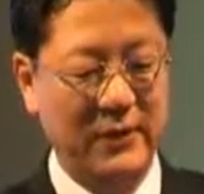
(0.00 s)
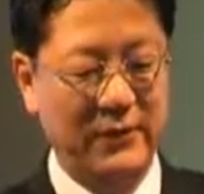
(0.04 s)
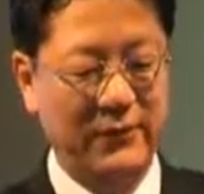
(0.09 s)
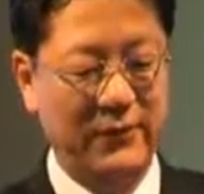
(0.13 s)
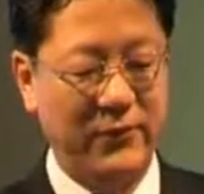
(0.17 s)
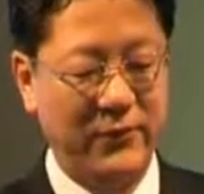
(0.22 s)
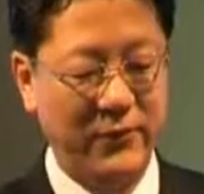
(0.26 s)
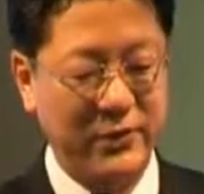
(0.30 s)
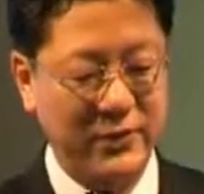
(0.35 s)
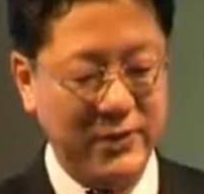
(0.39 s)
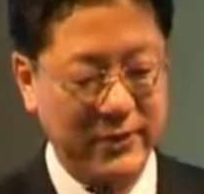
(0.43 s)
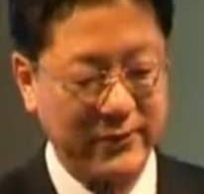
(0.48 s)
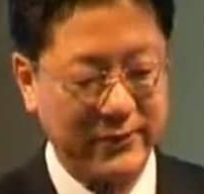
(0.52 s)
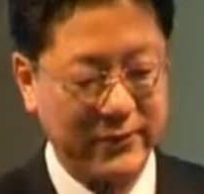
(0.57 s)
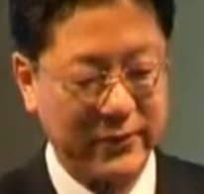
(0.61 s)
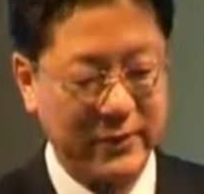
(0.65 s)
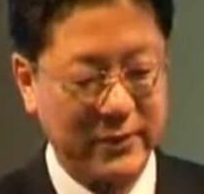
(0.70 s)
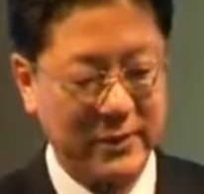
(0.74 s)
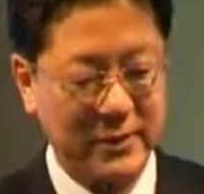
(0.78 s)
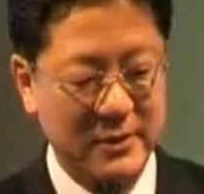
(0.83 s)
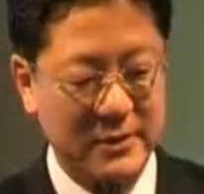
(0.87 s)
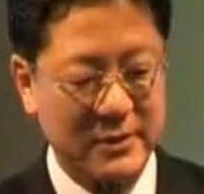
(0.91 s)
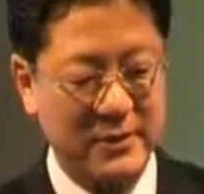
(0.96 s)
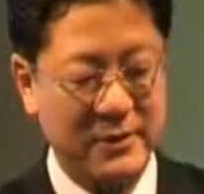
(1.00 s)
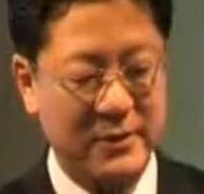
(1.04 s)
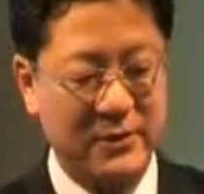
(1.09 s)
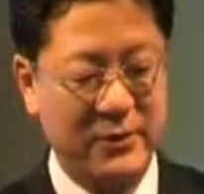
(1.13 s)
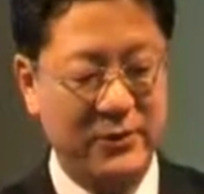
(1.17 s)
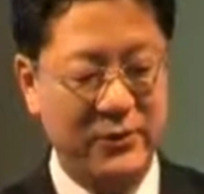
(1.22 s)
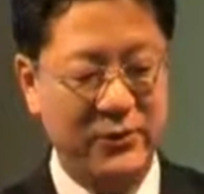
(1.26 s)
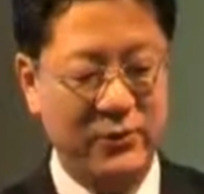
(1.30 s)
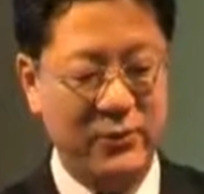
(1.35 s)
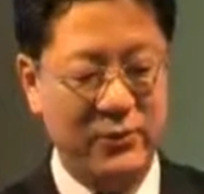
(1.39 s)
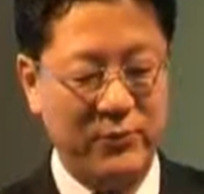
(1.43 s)
For example,
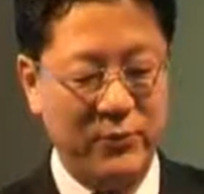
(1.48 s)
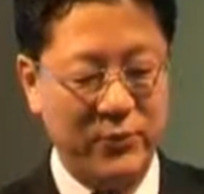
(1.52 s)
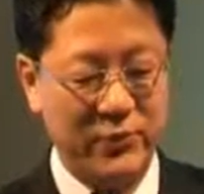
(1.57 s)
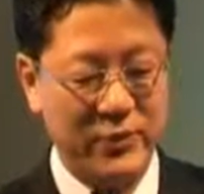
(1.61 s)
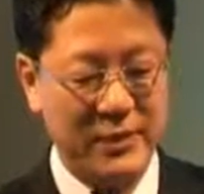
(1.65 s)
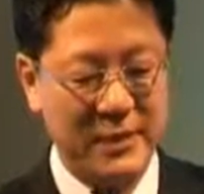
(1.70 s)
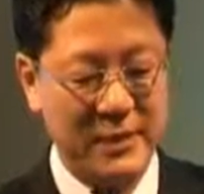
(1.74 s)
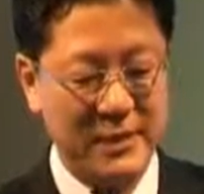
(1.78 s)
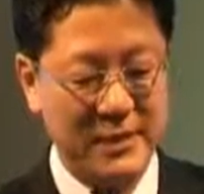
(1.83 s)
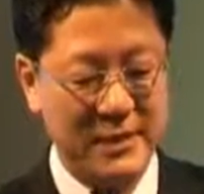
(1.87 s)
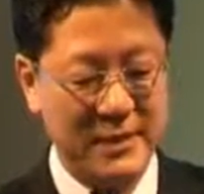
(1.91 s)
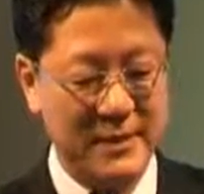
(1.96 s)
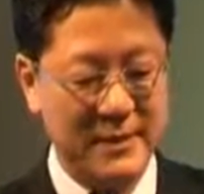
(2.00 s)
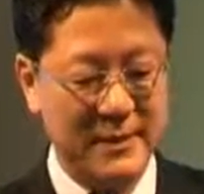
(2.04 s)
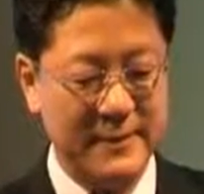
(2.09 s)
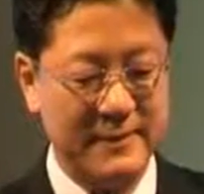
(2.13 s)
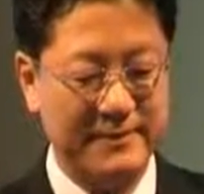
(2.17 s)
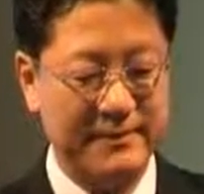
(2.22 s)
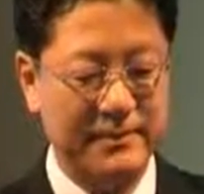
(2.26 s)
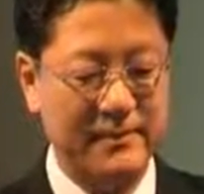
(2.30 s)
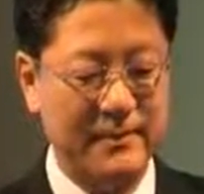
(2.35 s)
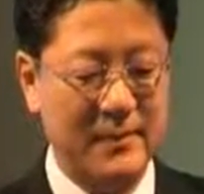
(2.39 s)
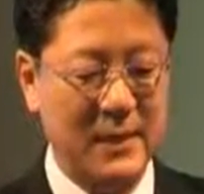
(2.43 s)
the thrombosis